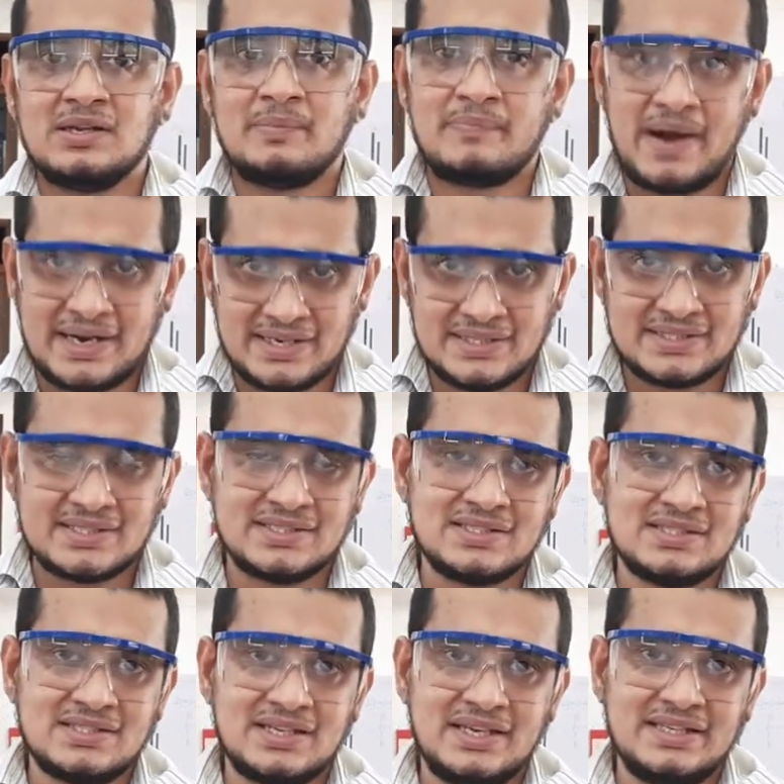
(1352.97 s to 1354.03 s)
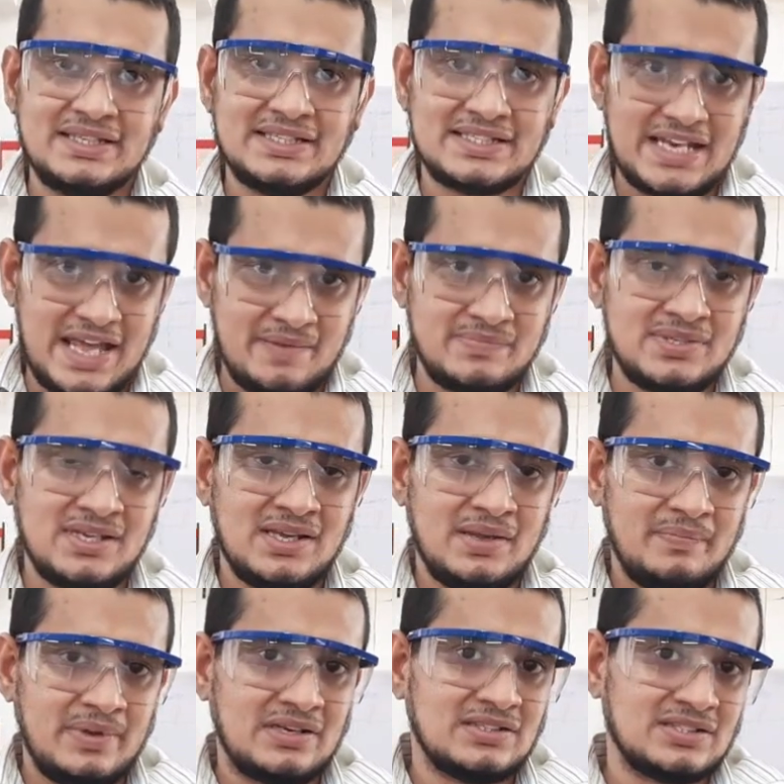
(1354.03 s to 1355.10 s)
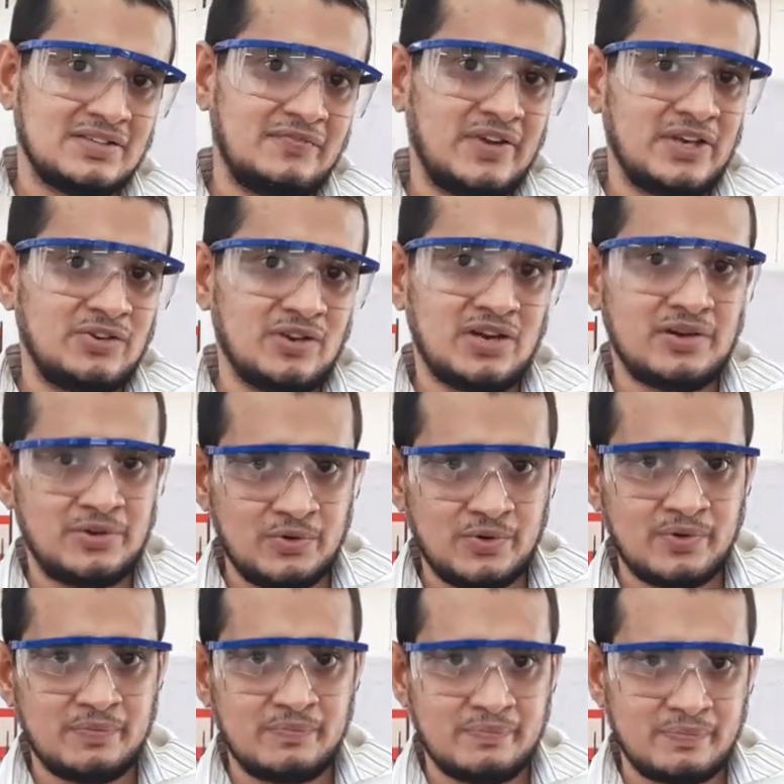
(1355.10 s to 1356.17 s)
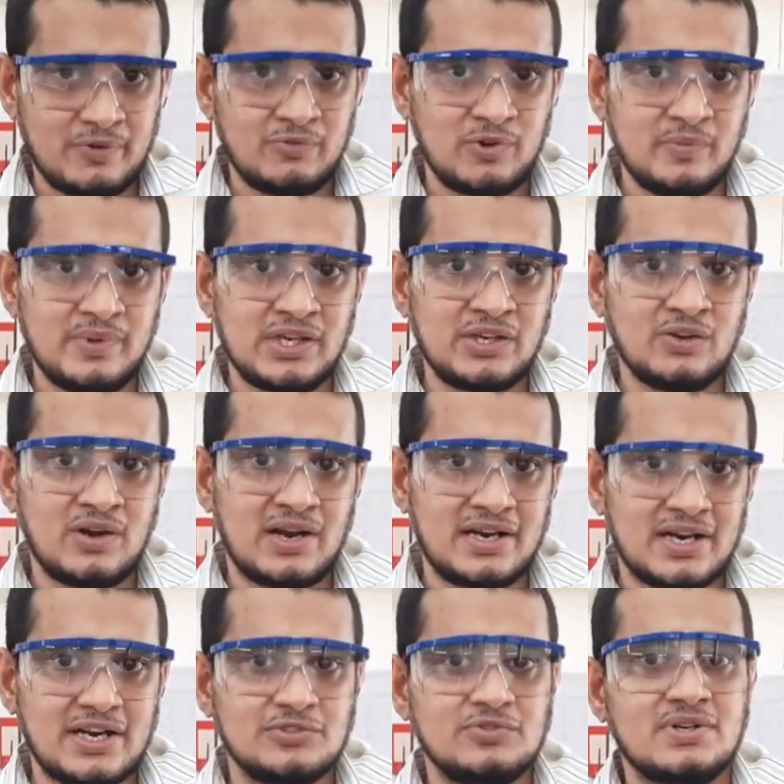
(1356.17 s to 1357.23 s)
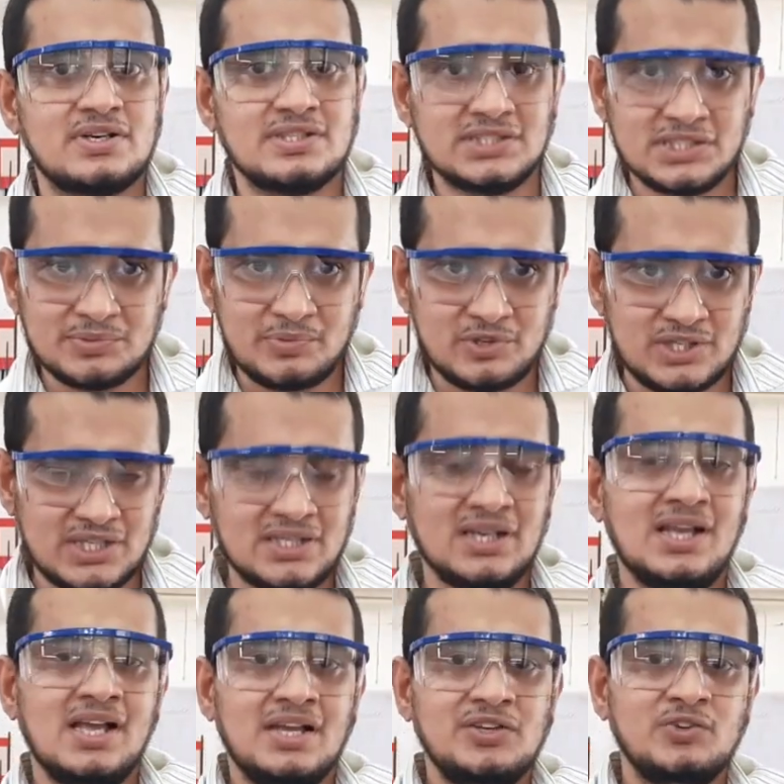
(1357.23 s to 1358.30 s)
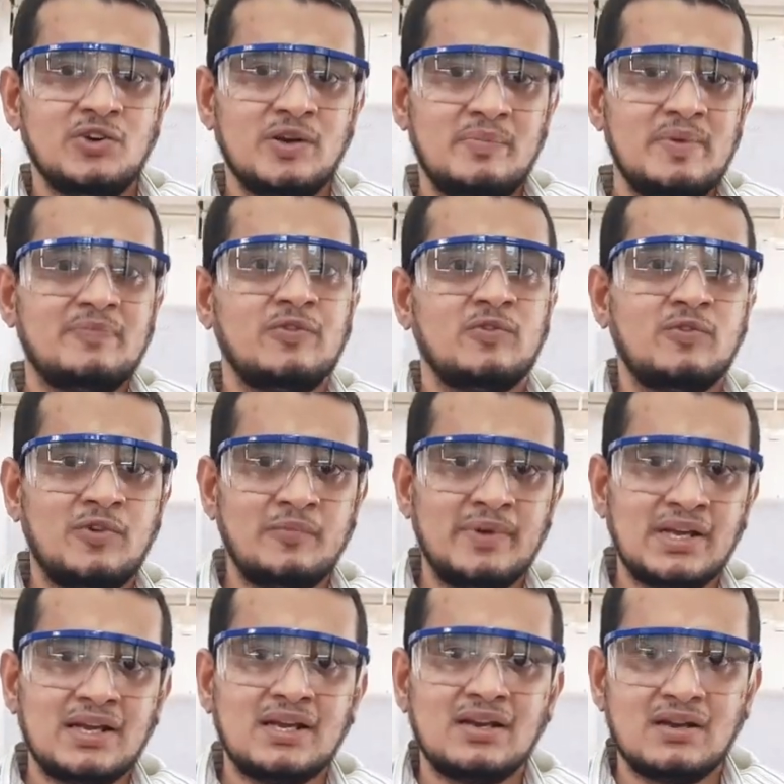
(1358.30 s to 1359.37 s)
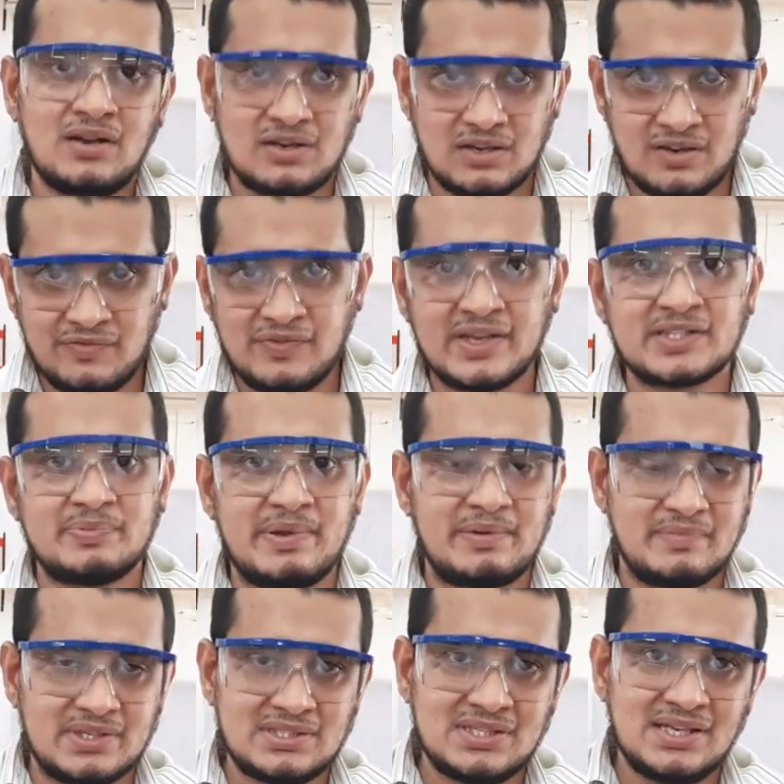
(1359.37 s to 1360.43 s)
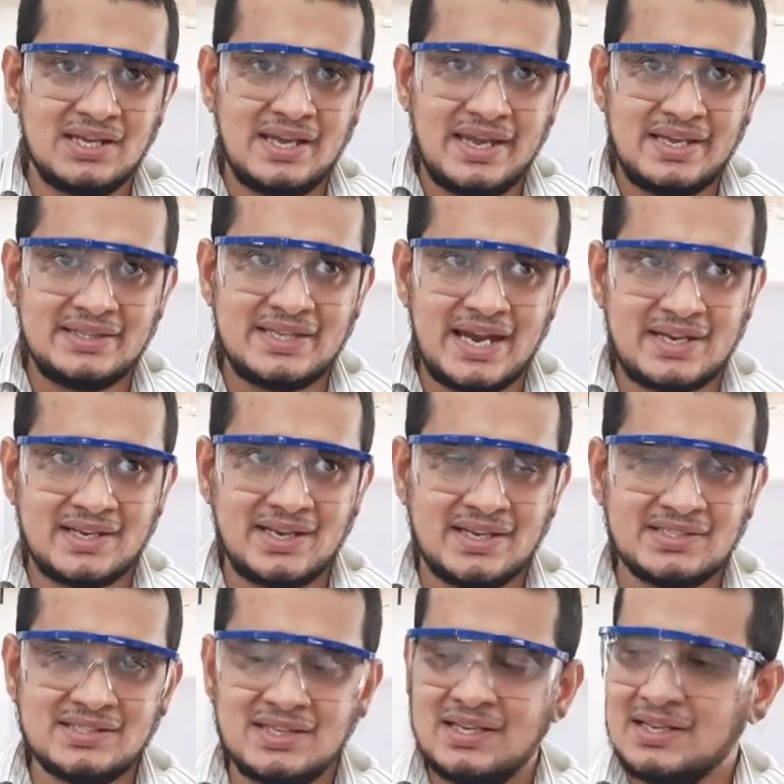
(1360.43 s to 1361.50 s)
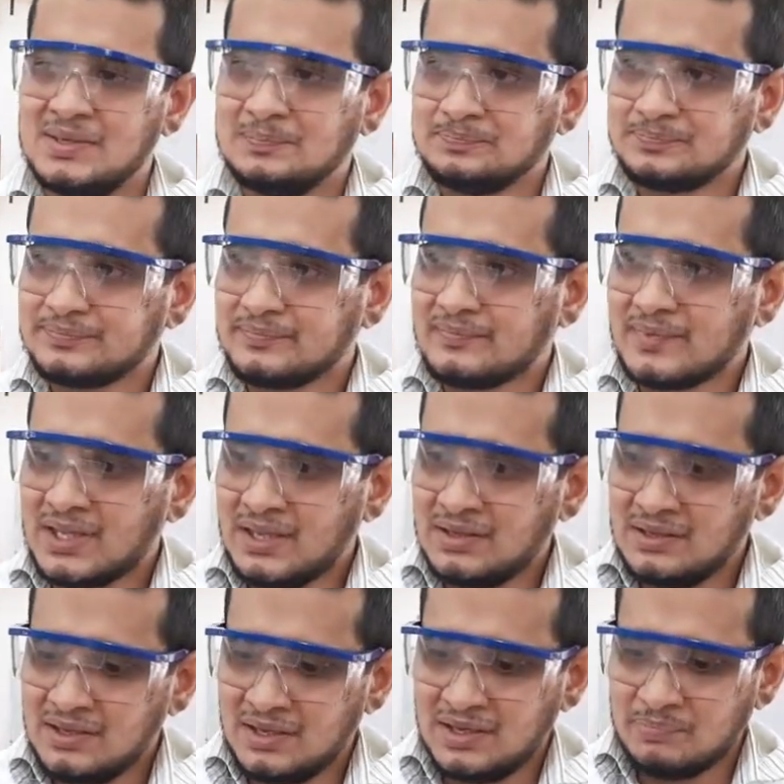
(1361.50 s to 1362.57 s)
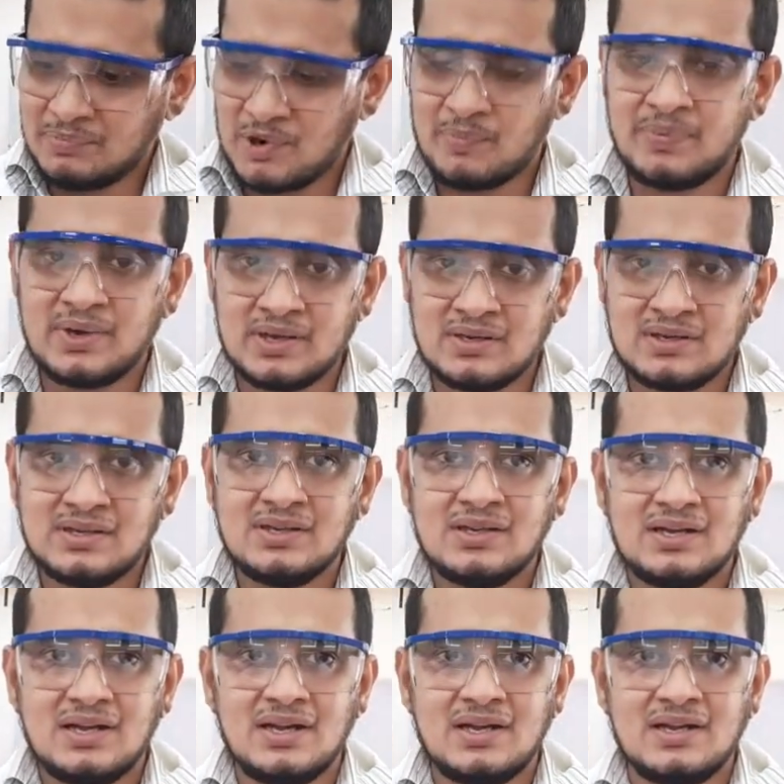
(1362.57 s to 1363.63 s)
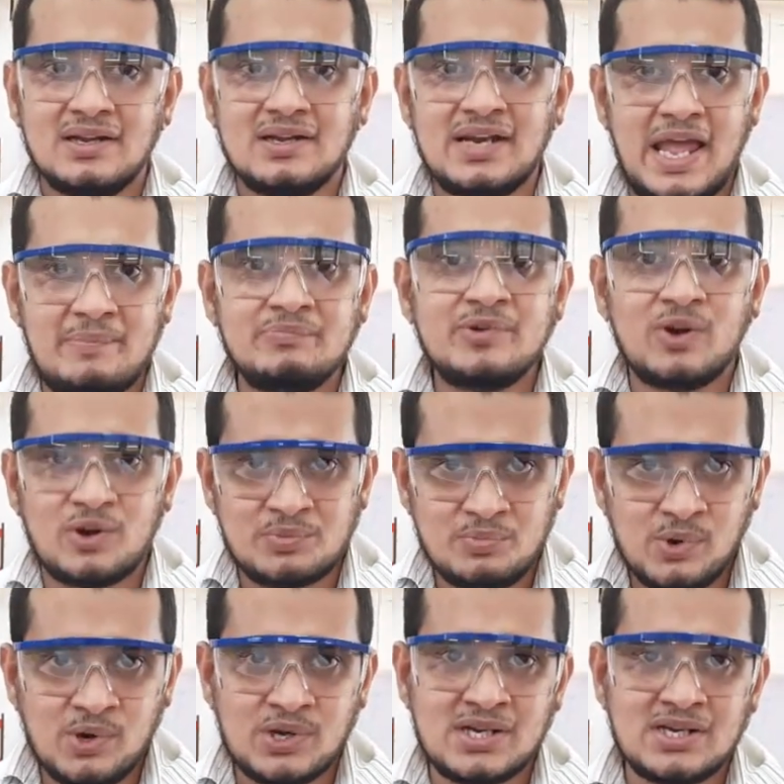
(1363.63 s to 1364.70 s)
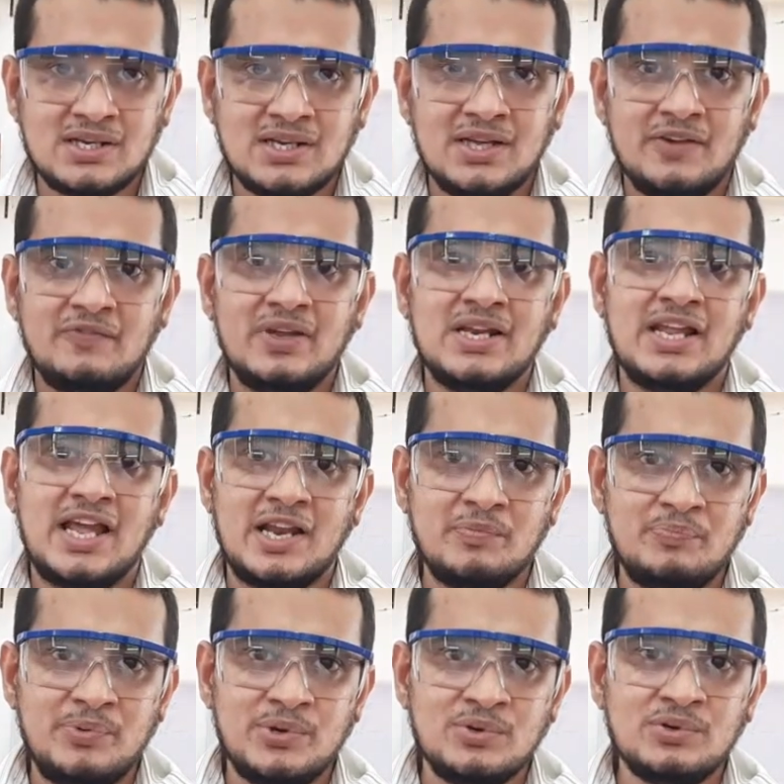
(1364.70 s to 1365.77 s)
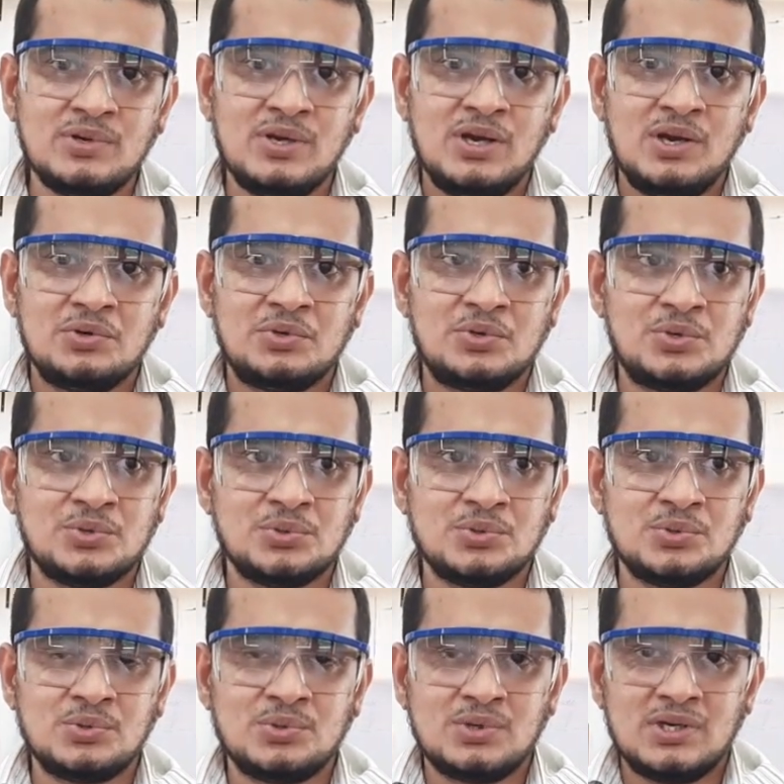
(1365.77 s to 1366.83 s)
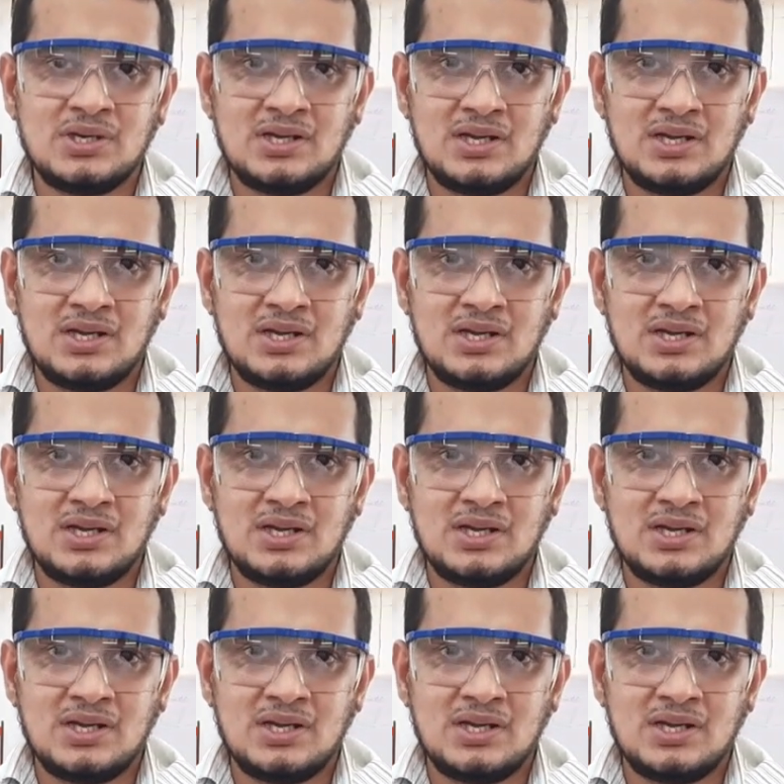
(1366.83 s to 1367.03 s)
practices in these labs, because when you are performing your undergraduate research project, you will be performing a lot of experiments. In that case, a proper lab notebook will help you to